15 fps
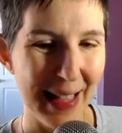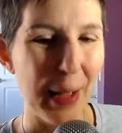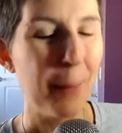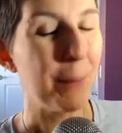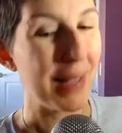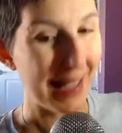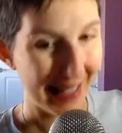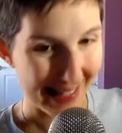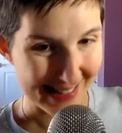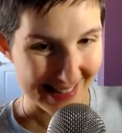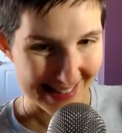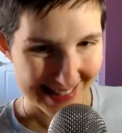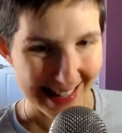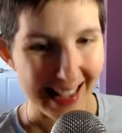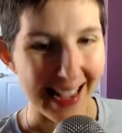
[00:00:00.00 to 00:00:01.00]
Because
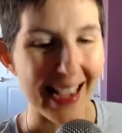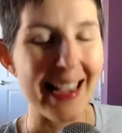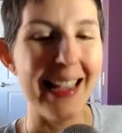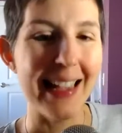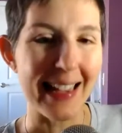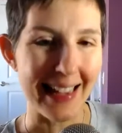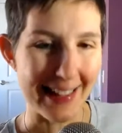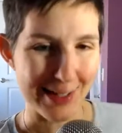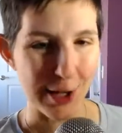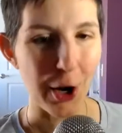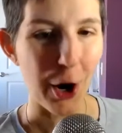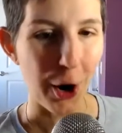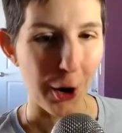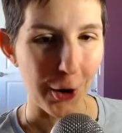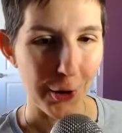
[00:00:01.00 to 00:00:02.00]
it's not. It's
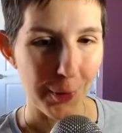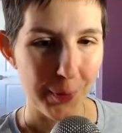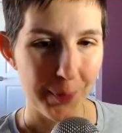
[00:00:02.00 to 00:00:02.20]
hard.